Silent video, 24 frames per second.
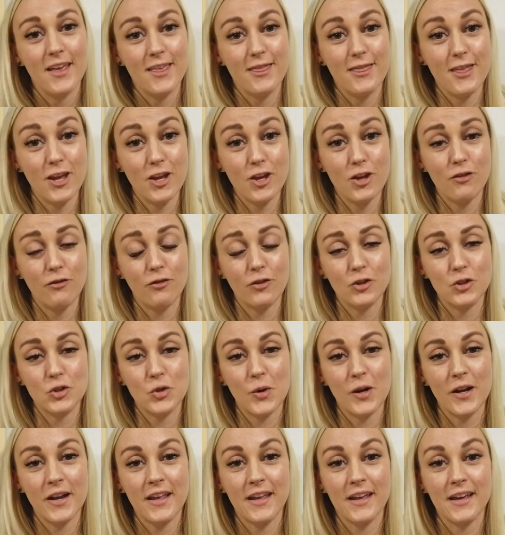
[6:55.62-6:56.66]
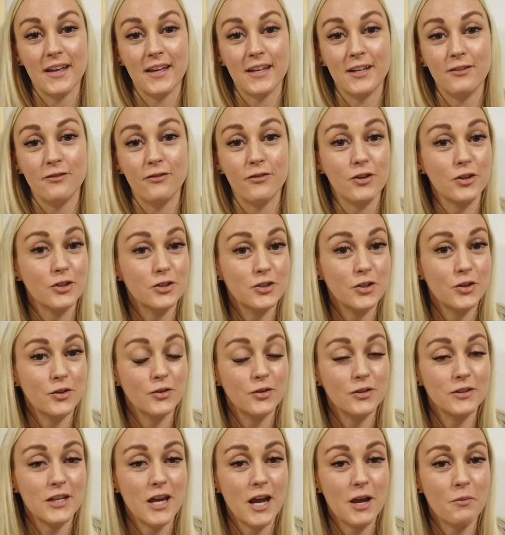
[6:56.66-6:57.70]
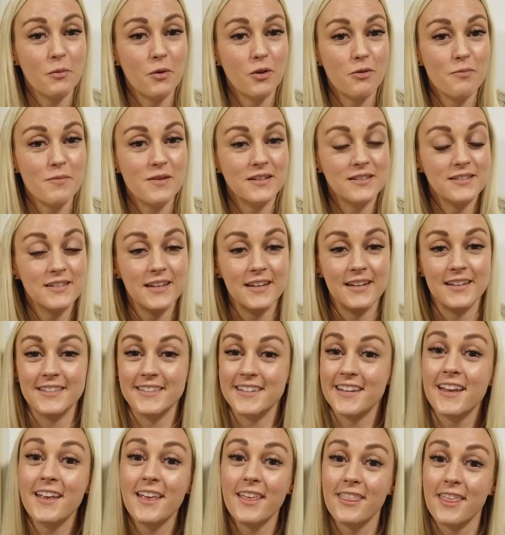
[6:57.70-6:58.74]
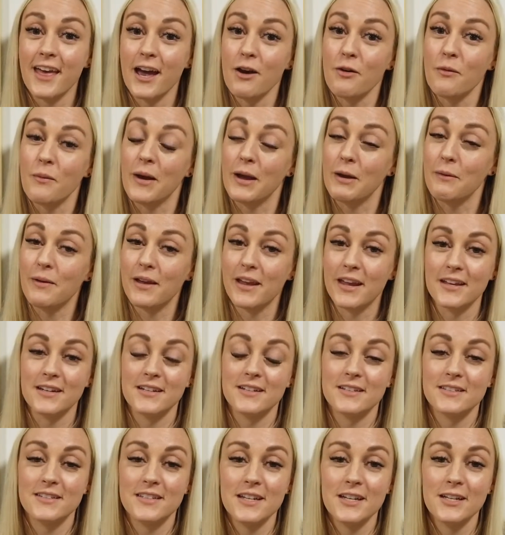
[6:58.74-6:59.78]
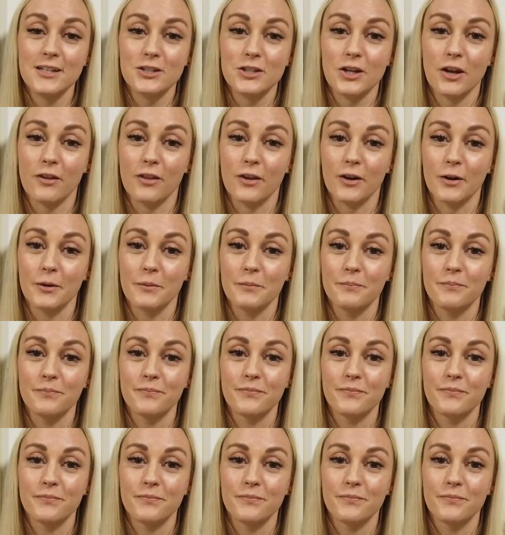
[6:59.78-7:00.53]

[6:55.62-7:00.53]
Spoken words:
Thank you for joining in for Circle Time with Miss Lacey. That way we get to see each other.